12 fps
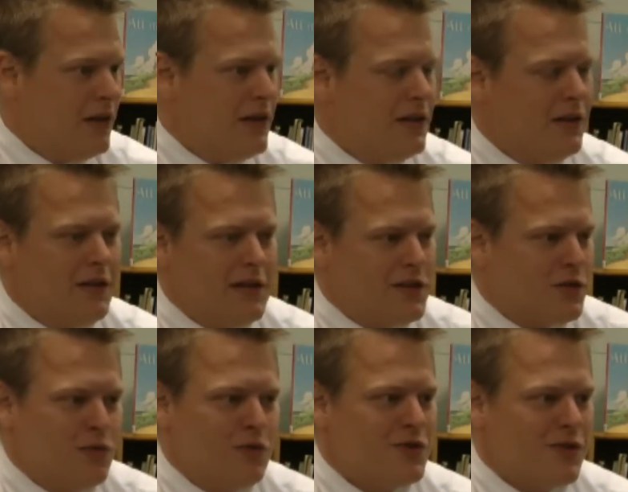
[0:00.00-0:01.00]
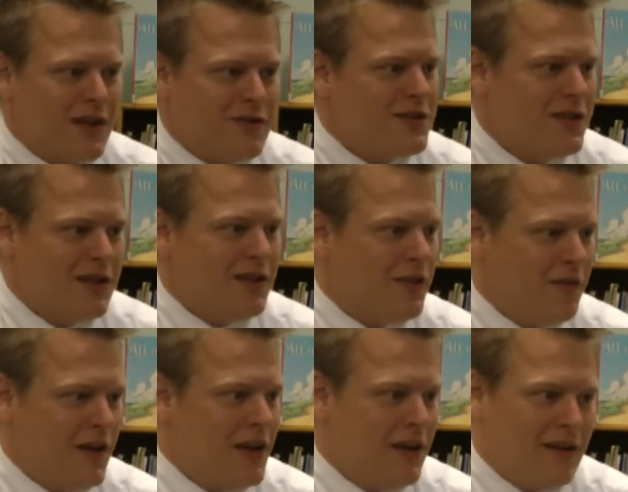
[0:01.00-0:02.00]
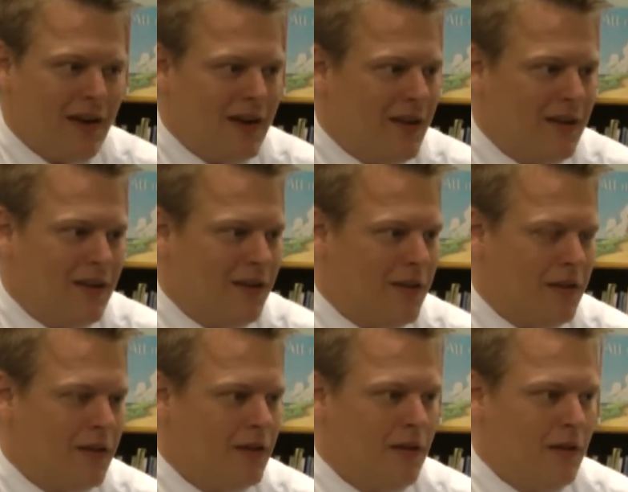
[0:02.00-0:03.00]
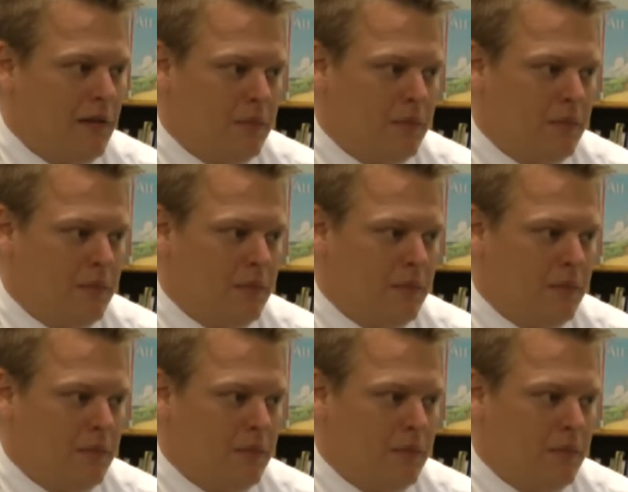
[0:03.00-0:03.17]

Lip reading: These schools are now sitting there vacant, and they're,